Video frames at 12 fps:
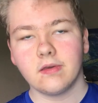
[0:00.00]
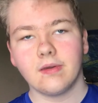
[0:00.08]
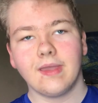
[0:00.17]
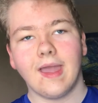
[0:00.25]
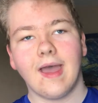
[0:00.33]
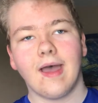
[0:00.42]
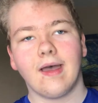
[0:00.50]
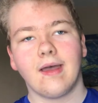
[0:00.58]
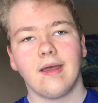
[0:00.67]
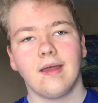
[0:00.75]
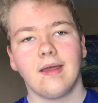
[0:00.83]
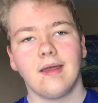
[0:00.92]
yeah.
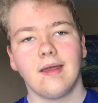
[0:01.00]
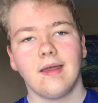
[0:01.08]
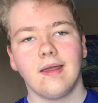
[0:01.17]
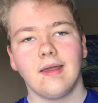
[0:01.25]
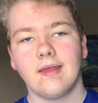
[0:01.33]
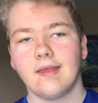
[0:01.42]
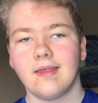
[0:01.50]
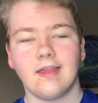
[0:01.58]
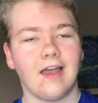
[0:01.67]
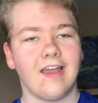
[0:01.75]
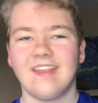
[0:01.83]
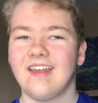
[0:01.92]

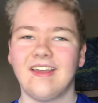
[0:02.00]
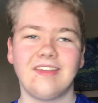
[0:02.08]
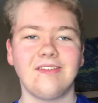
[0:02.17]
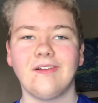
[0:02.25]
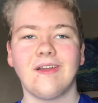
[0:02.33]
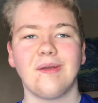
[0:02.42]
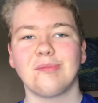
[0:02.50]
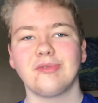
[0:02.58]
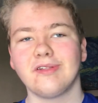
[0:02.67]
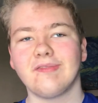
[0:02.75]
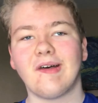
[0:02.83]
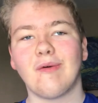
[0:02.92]
I still can't
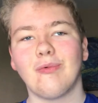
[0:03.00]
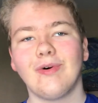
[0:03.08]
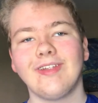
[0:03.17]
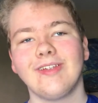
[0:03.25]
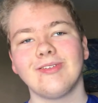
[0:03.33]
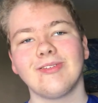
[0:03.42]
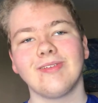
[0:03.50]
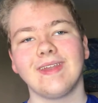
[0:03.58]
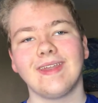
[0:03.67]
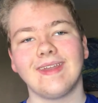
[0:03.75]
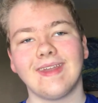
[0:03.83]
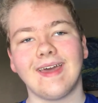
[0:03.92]
believe that.
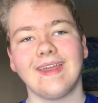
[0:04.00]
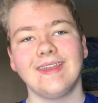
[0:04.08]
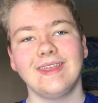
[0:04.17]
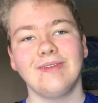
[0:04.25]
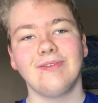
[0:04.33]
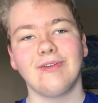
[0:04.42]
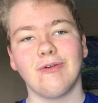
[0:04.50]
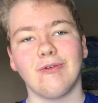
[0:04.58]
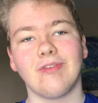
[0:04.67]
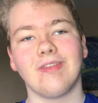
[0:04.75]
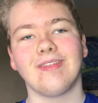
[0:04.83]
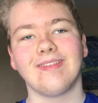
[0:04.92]
190
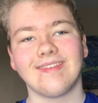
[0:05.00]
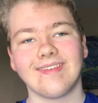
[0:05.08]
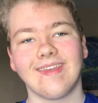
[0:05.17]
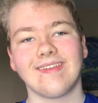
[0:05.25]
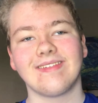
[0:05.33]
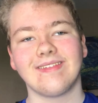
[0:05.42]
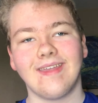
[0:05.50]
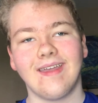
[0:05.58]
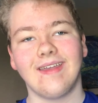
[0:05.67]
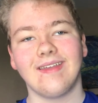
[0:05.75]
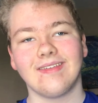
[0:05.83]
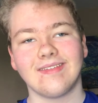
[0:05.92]
views in 6
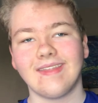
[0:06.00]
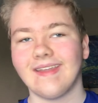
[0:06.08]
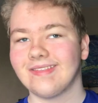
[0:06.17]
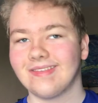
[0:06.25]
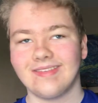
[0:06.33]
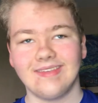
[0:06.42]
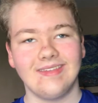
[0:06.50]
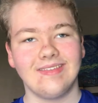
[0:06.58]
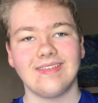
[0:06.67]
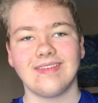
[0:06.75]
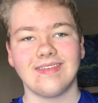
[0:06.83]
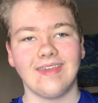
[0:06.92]
days. That's
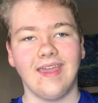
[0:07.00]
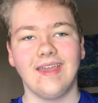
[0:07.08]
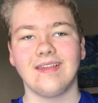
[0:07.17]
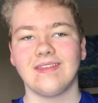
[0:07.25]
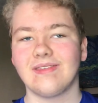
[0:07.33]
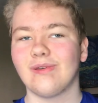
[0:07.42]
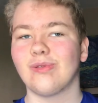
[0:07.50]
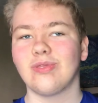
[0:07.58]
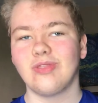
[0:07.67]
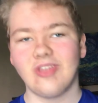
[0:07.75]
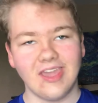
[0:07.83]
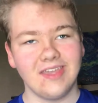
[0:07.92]
insane. So
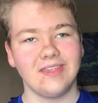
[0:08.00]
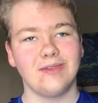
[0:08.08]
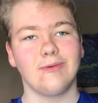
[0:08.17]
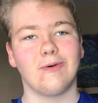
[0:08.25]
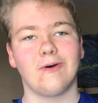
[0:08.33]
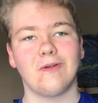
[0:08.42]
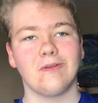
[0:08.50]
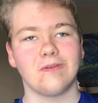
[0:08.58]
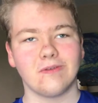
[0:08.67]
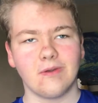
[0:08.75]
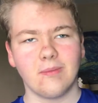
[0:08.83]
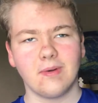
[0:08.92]
thank you all
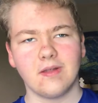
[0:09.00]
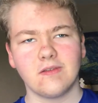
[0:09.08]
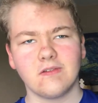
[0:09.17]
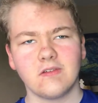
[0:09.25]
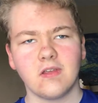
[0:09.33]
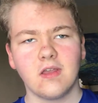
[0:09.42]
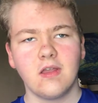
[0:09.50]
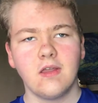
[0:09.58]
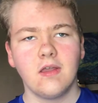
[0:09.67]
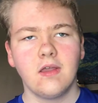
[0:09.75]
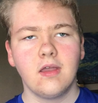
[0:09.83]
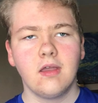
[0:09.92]
so much.
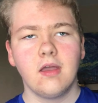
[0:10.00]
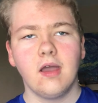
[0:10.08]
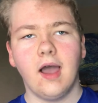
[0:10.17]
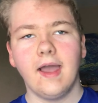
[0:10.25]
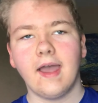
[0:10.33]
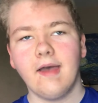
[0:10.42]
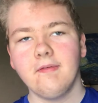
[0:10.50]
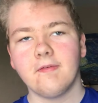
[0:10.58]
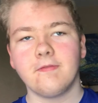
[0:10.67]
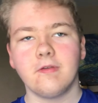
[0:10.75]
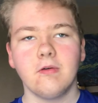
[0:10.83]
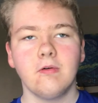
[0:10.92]
I have a
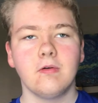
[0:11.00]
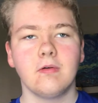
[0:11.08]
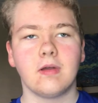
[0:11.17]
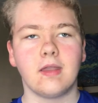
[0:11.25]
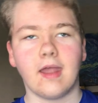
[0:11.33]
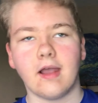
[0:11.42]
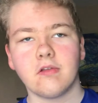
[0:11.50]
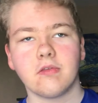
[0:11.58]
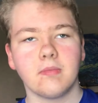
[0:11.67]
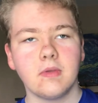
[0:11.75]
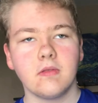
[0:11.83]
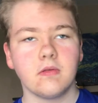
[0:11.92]
few
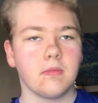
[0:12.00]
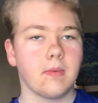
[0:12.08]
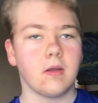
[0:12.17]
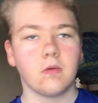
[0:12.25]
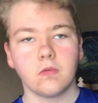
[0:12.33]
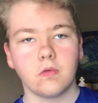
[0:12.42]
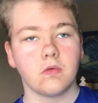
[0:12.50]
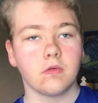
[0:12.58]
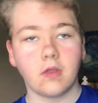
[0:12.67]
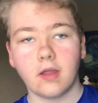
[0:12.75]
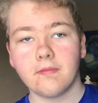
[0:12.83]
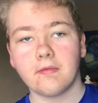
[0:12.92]
announcements about
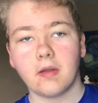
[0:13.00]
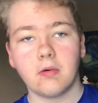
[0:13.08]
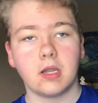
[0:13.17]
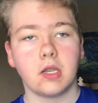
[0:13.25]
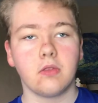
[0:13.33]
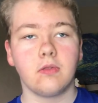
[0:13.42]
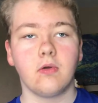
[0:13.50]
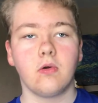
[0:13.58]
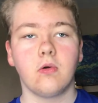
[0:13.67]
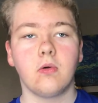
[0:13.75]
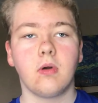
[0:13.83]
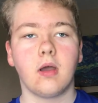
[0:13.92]
stuff I want to
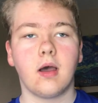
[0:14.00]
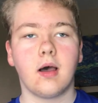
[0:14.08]
do,